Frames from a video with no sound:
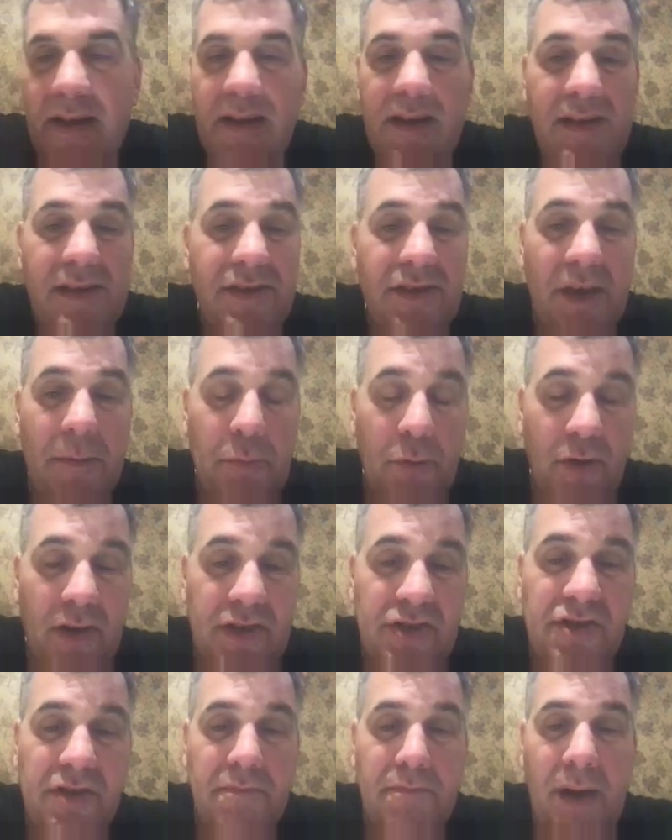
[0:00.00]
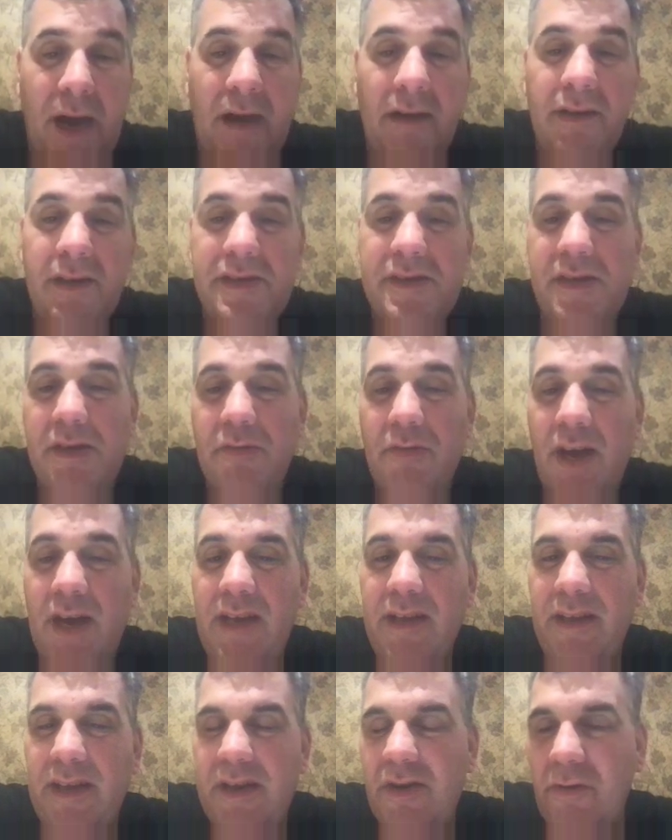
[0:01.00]
separation policy,
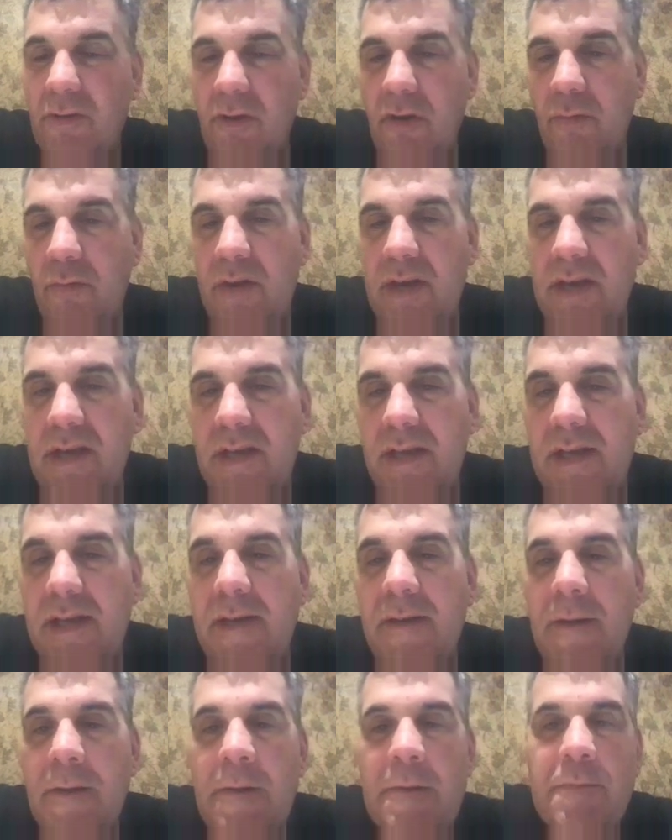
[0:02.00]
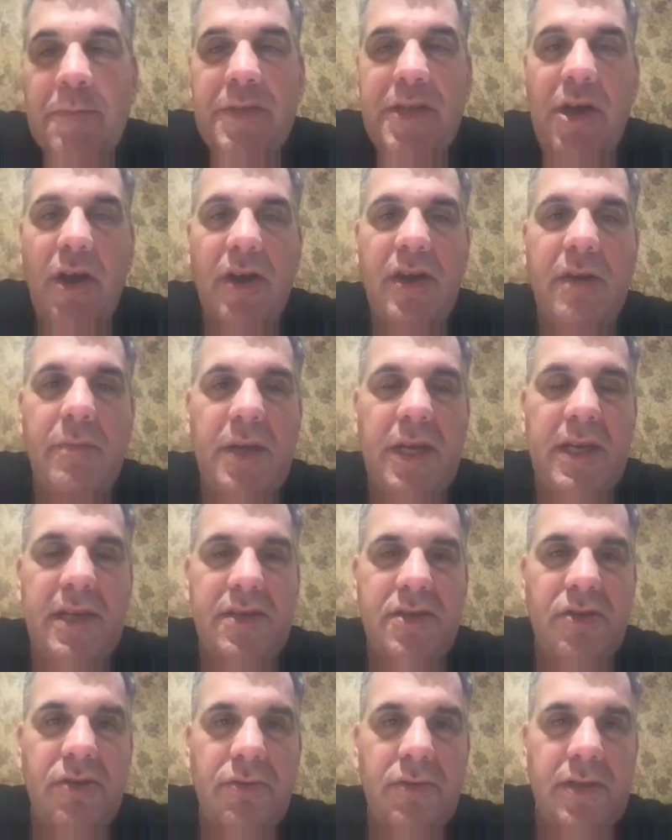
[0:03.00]
right? Like, who are we? The argument
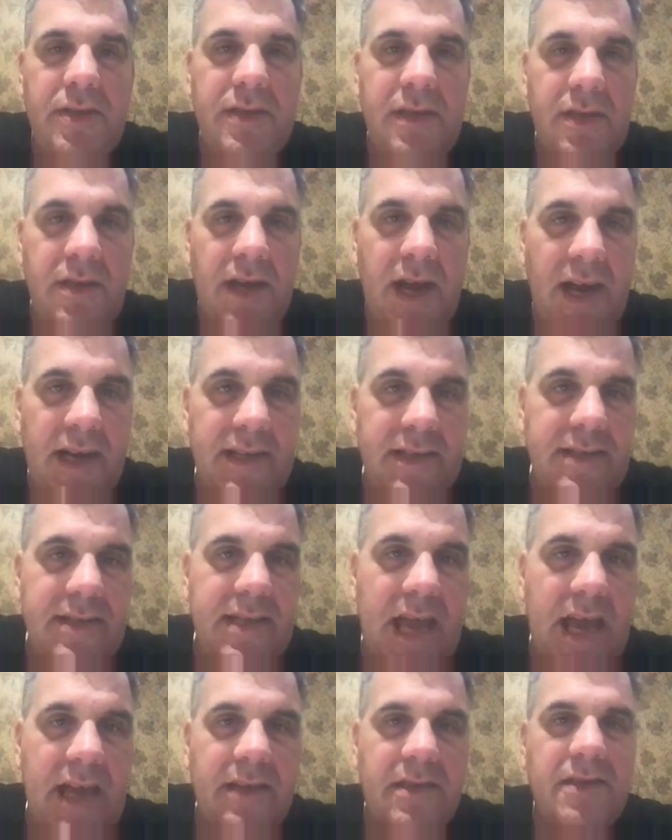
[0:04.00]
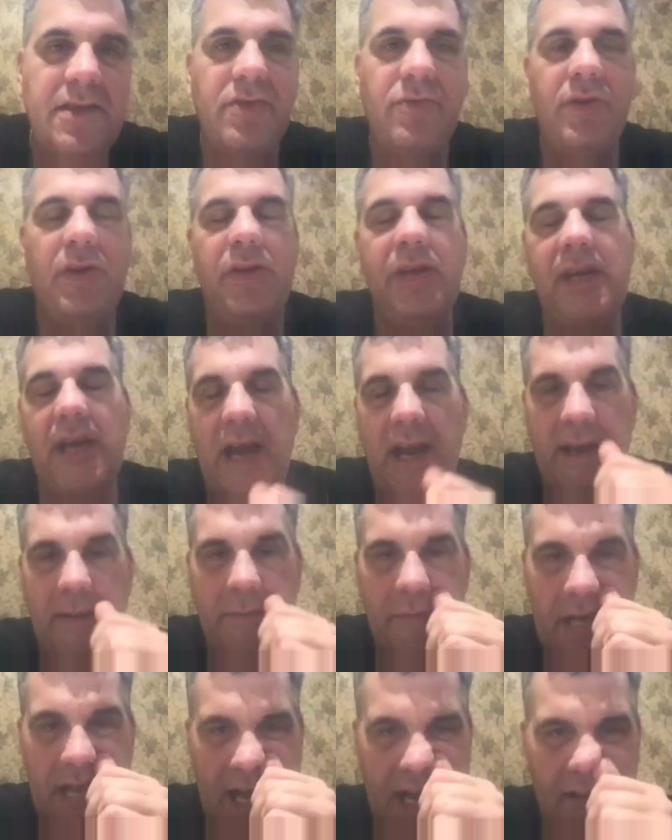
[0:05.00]
is, who is the United States to really kind of
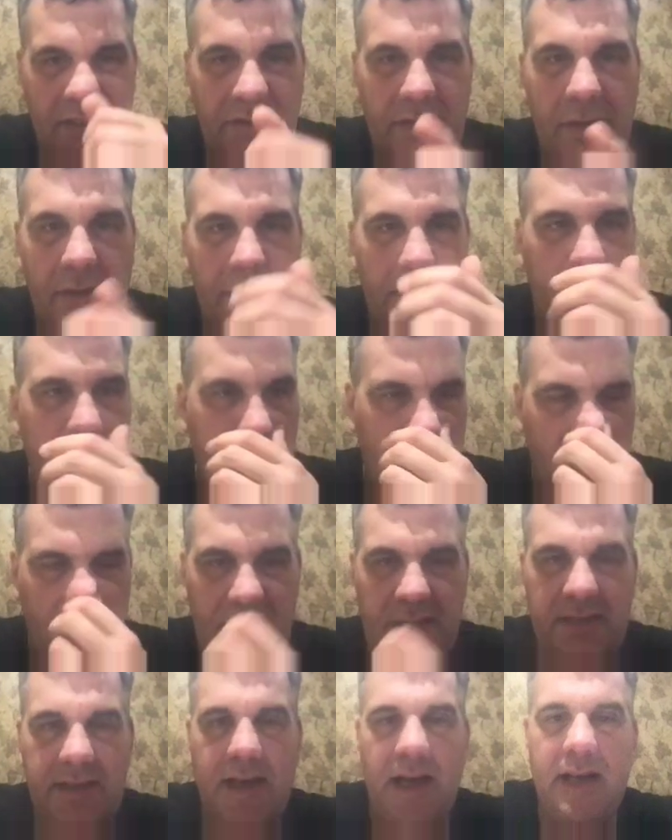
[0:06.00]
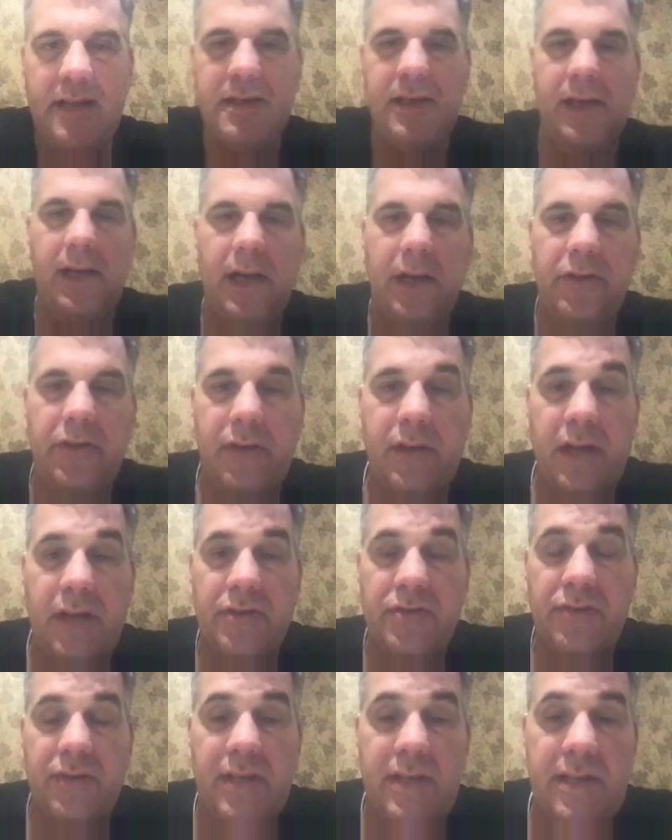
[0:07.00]
be out there like criticizing other
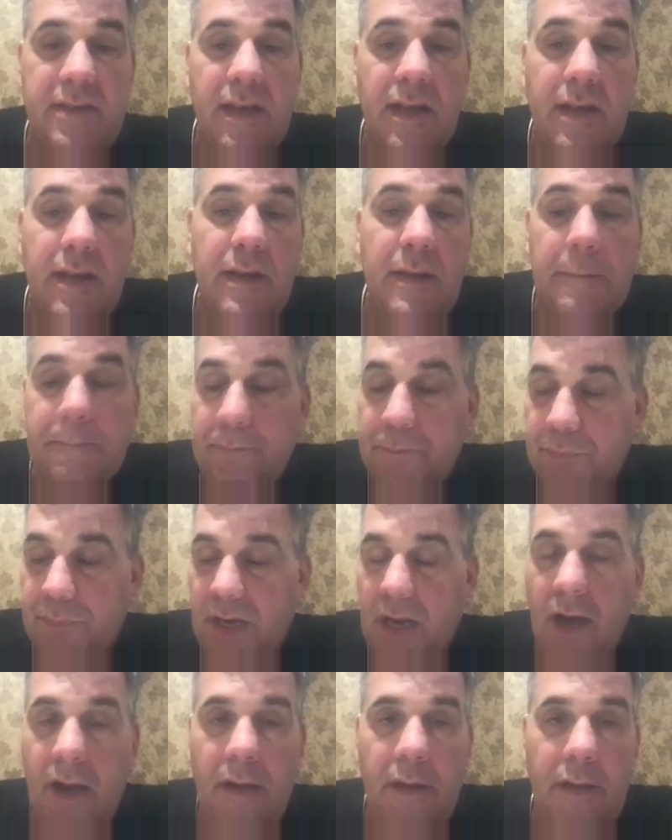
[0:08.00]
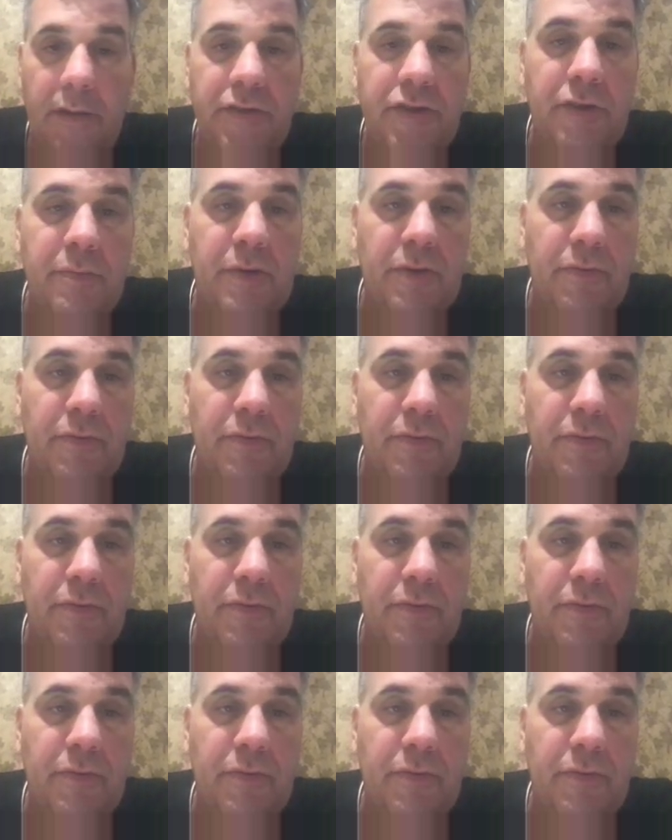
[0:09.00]
countries' human